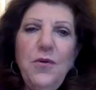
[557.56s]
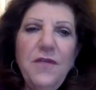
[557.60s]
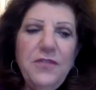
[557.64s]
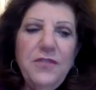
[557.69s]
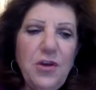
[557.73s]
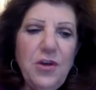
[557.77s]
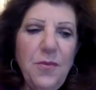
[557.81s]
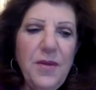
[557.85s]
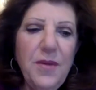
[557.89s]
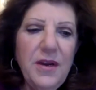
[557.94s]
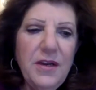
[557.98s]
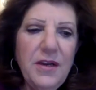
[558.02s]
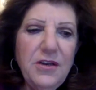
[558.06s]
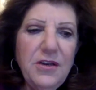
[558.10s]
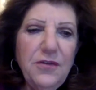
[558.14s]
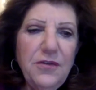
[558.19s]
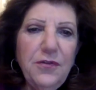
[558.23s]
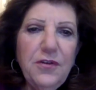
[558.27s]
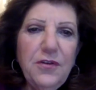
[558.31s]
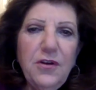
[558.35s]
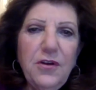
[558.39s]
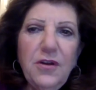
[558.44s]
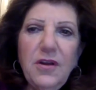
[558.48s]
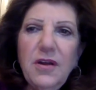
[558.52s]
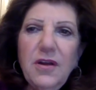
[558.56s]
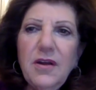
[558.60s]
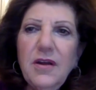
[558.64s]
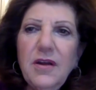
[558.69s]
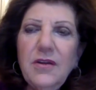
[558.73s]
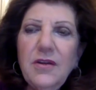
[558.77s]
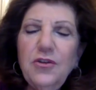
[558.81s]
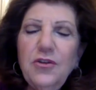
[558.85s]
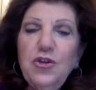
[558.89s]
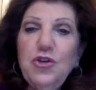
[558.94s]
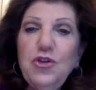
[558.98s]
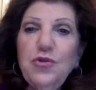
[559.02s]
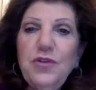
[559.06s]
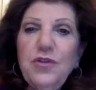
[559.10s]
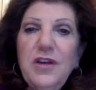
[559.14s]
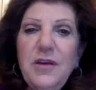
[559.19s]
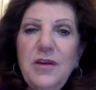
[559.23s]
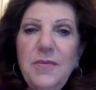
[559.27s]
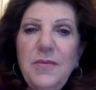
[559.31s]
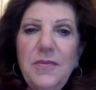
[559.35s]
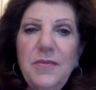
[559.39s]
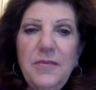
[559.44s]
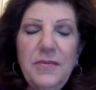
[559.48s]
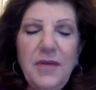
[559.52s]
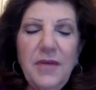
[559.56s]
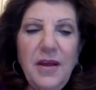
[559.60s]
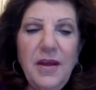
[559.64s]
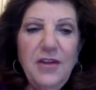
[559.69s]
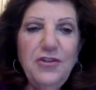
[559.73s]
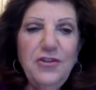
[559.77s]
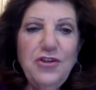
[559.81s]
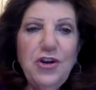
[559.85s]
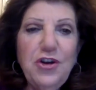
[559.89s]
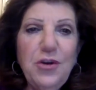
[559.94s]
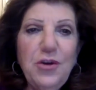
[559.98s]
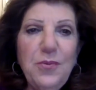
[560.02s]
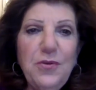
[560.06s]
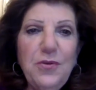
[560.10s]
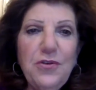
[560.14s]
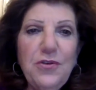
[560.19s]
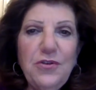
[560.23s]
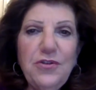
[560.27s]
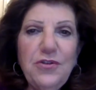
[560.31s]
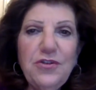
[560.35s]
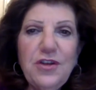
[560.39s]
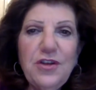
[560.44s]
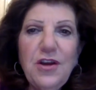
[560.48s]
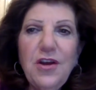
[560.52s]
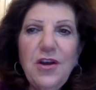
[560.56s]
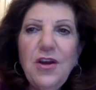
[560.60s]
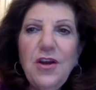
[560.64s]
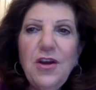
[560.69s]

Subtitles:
have so many different dream interpreters,